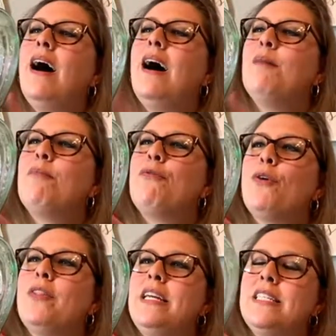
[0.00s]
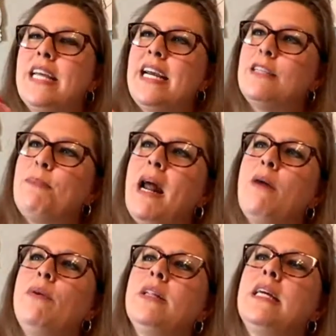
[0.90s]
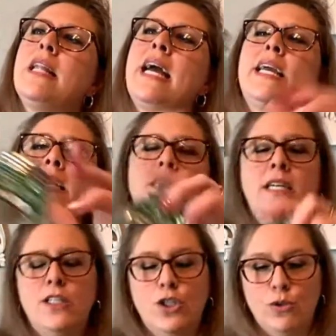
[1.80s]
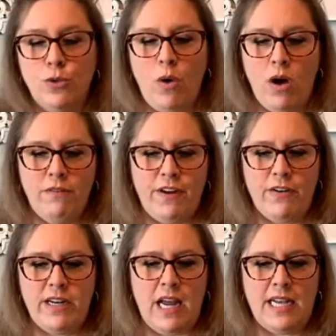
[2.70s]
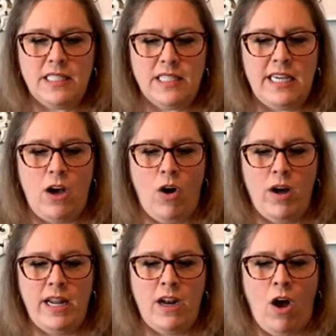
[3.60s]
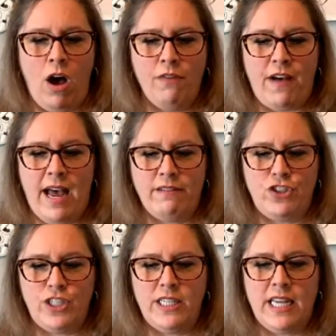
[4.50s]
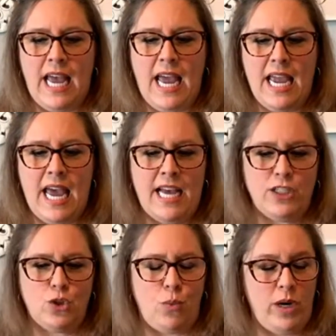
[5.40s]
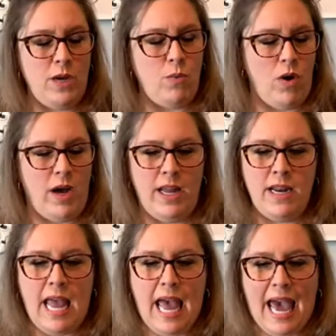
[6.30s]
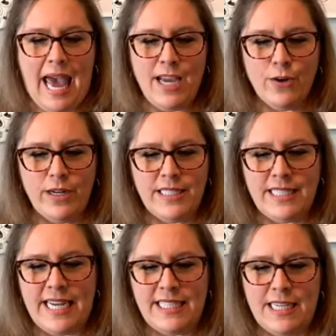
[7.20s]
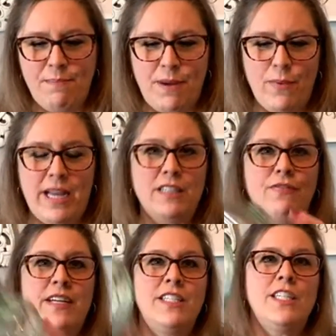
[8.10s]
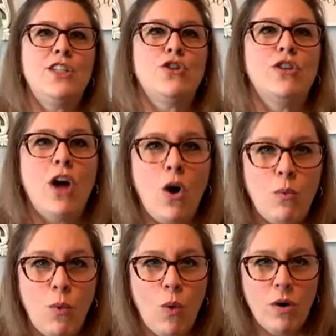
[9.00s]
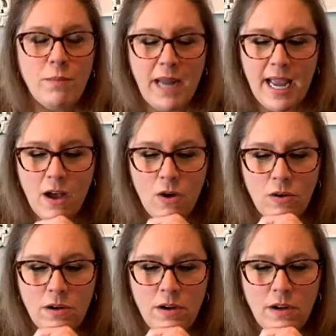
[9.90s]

um, for these things, but I really like it. It does screw on very nicely on and off. I have Gen K at 21. Hey, Christy, Tippy Winks Vintage, are y'all warm now?